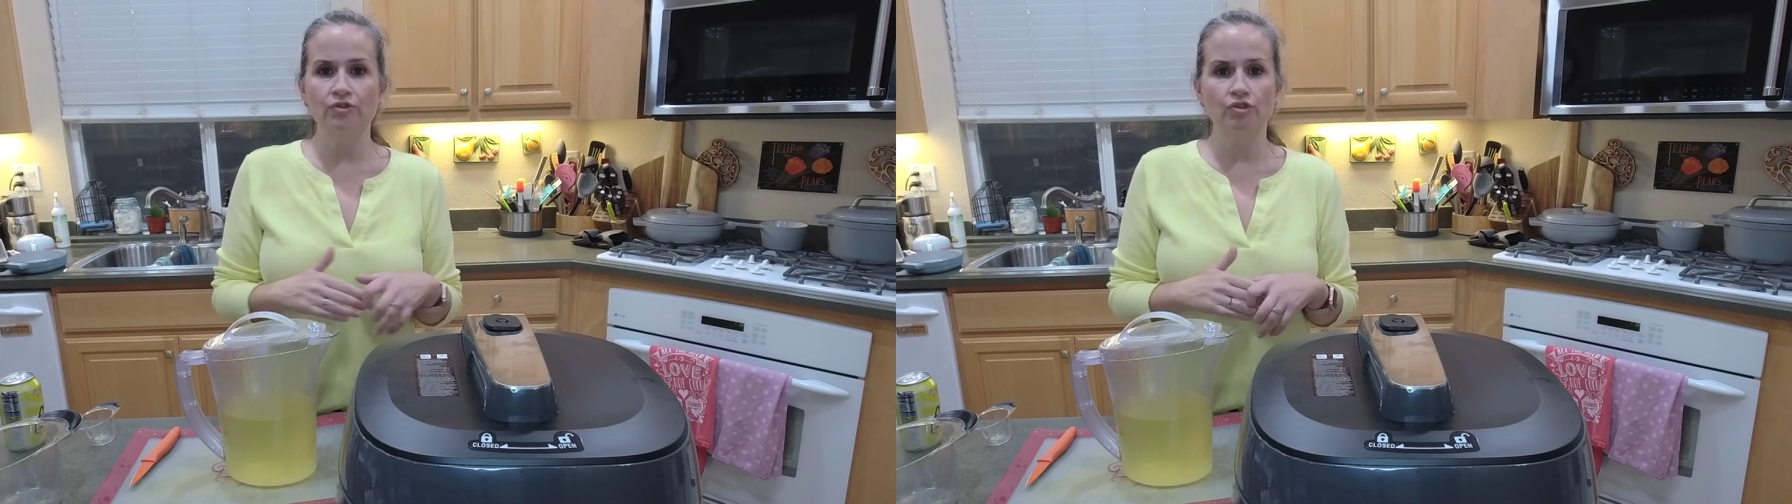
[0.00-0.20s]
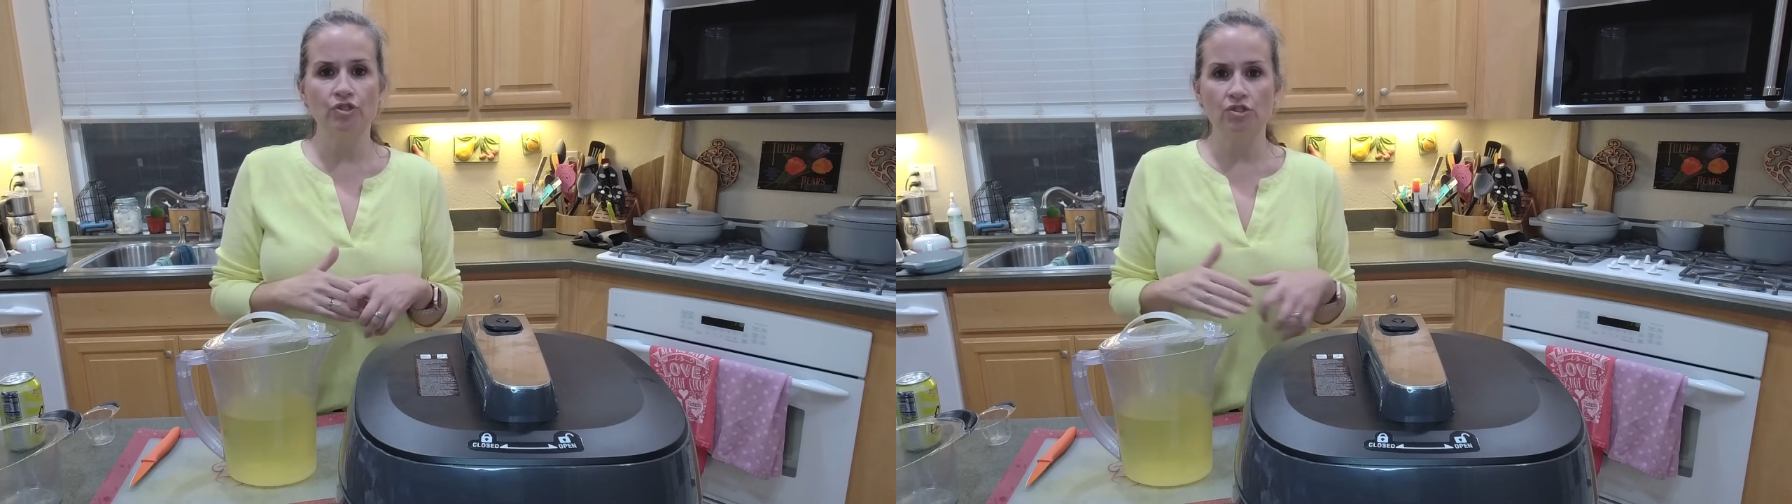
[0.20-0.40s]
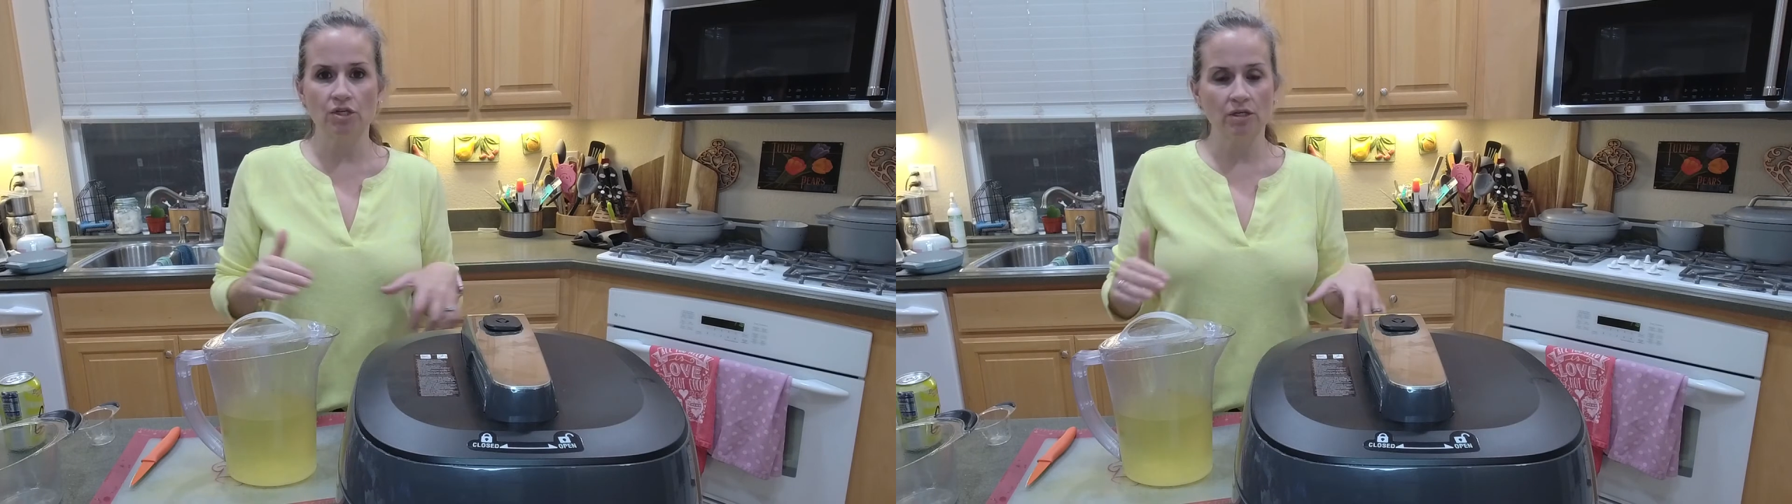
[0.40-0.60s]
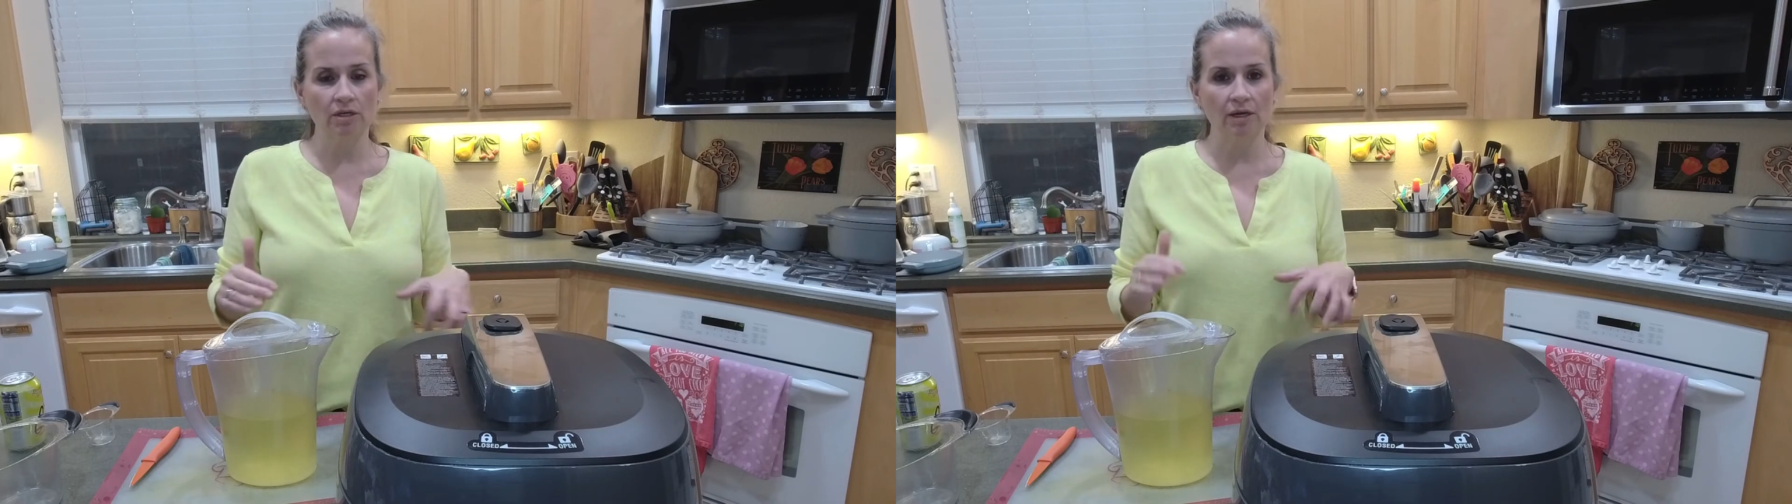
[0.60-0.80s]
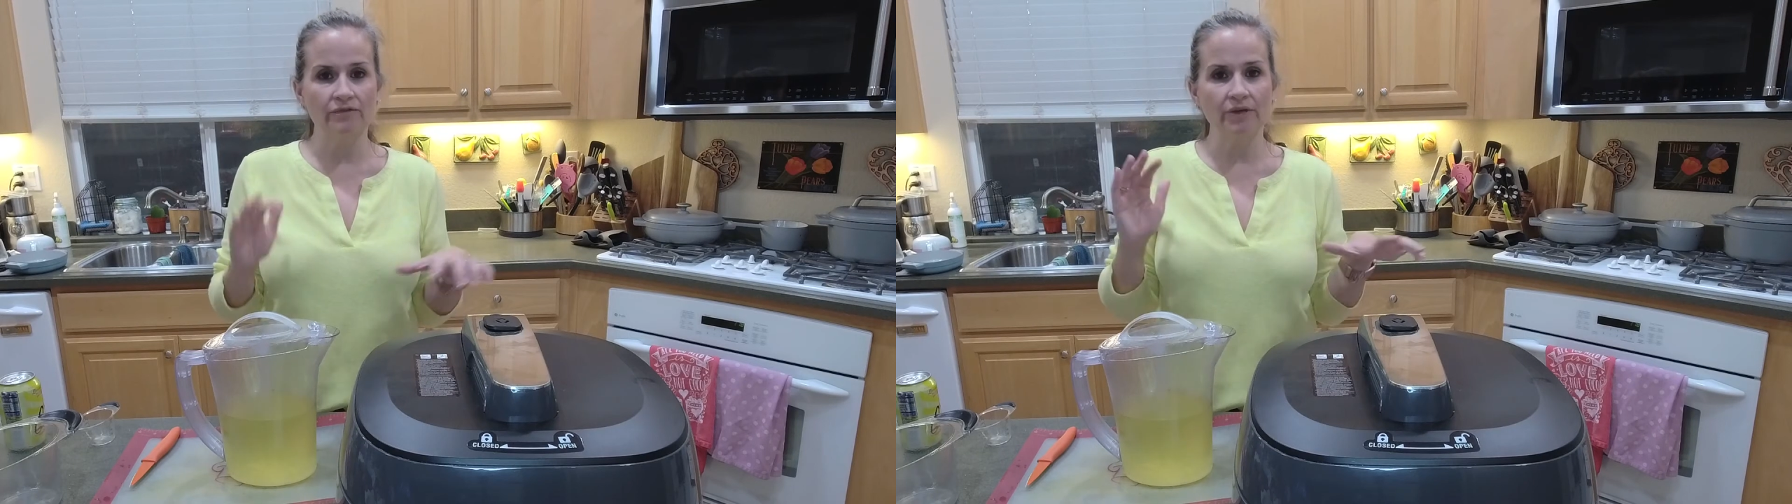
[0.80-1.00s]
you'll just turn it
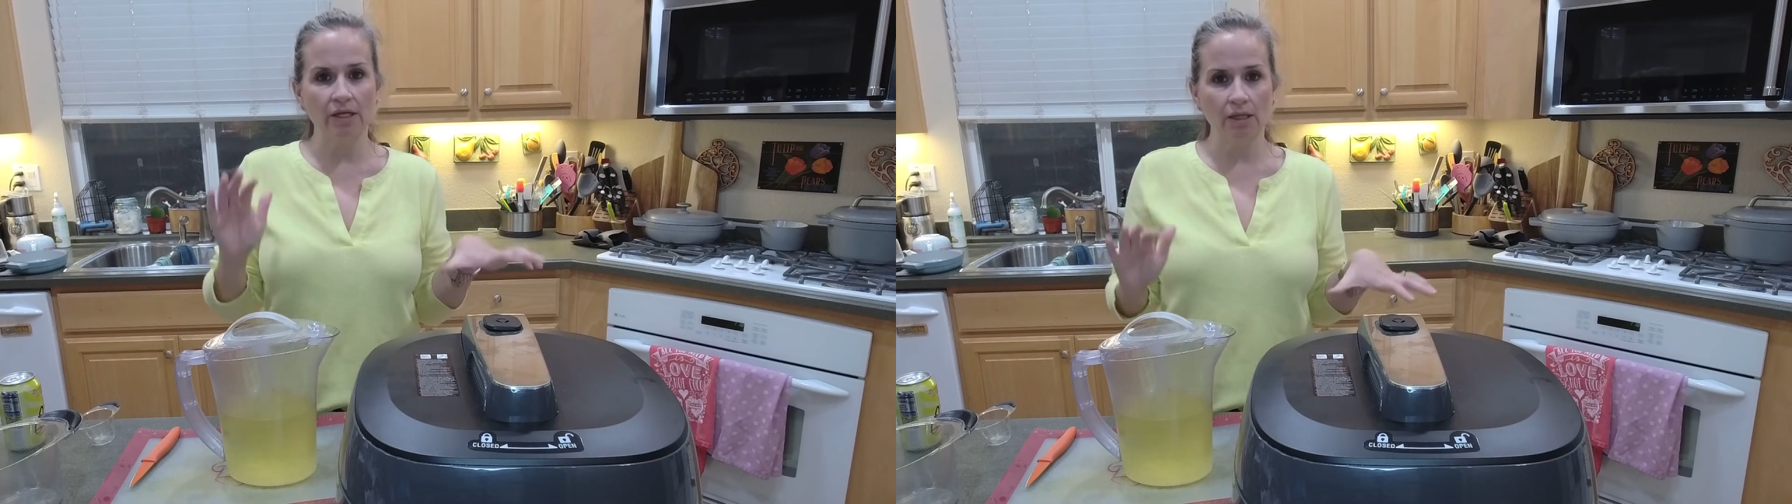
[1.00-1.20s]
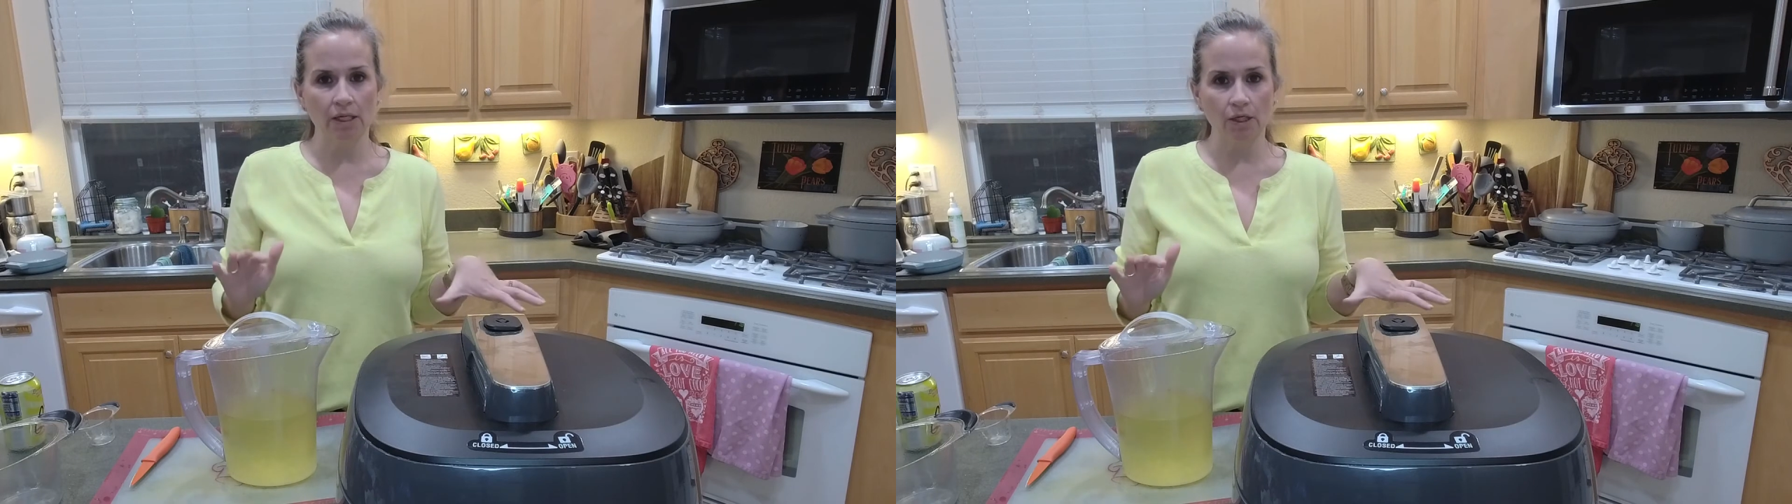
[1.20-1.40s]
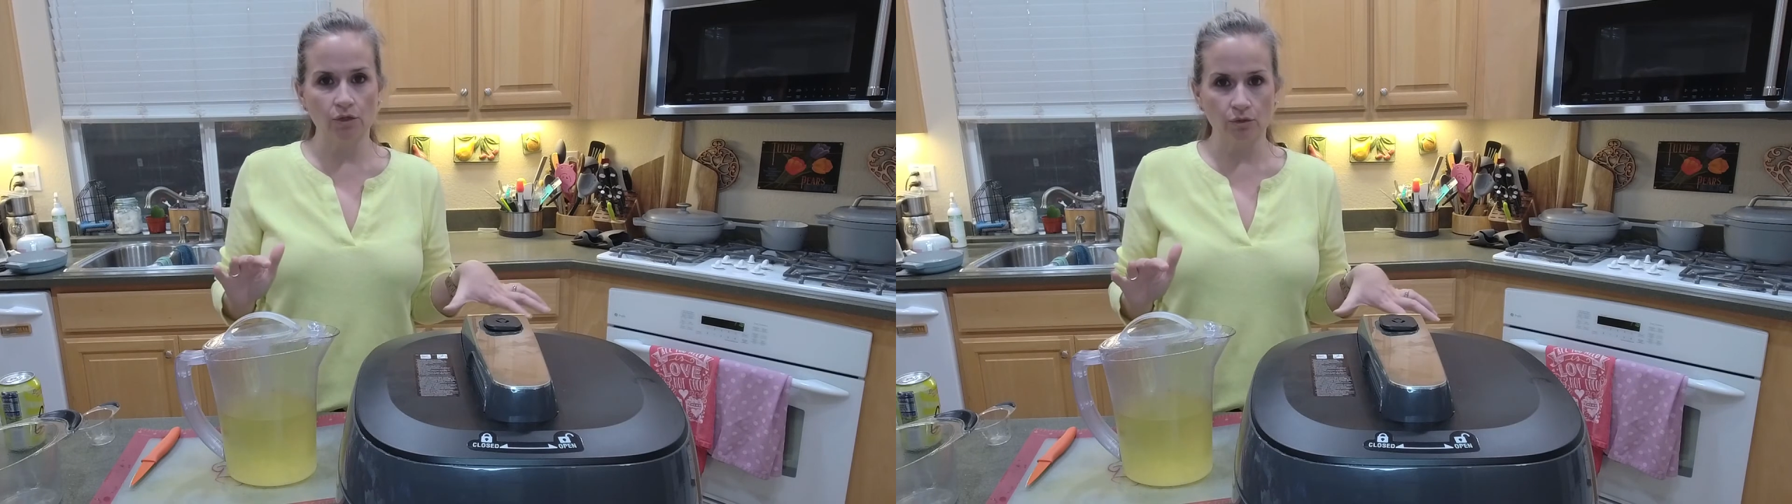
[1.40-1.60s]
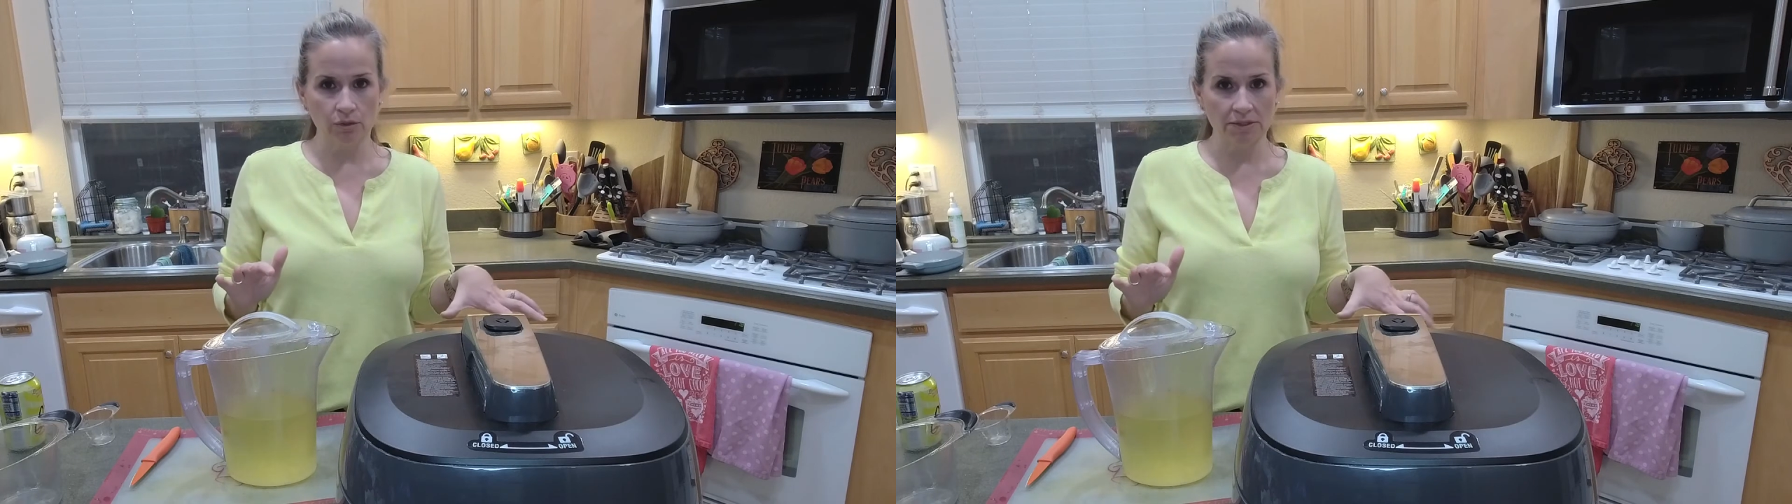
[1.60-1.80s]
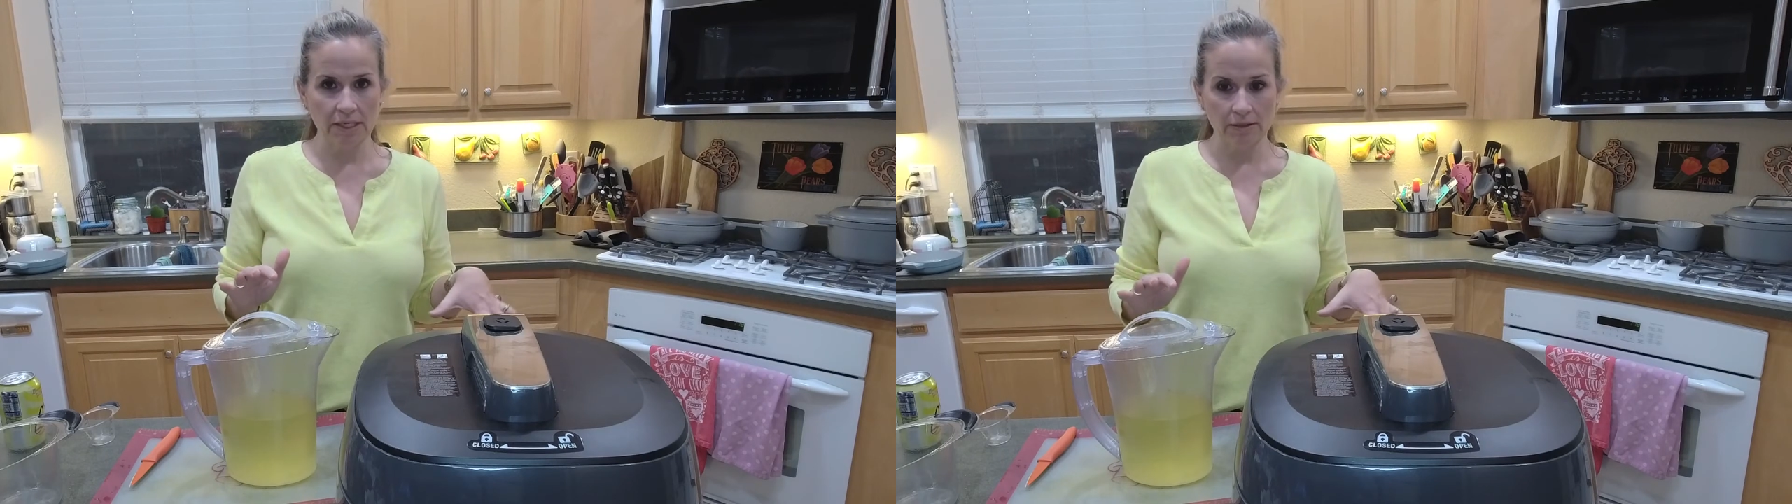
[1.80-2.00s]
off and let it
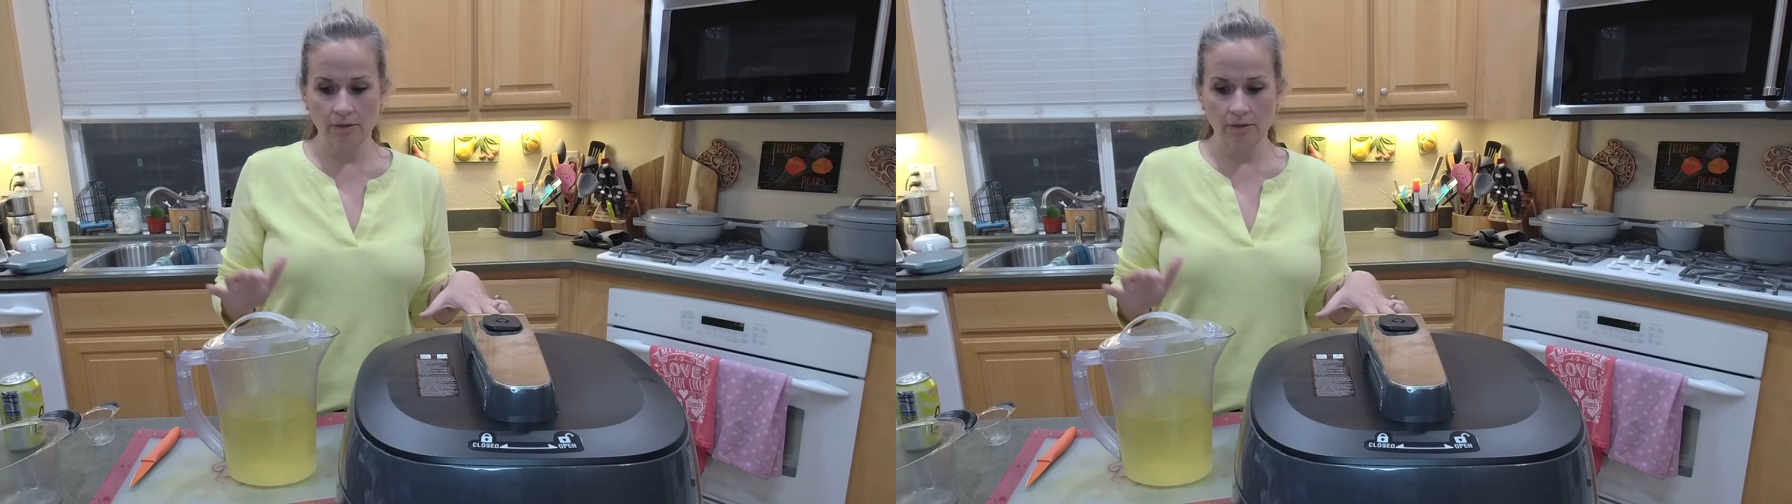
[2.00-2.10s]
cool down.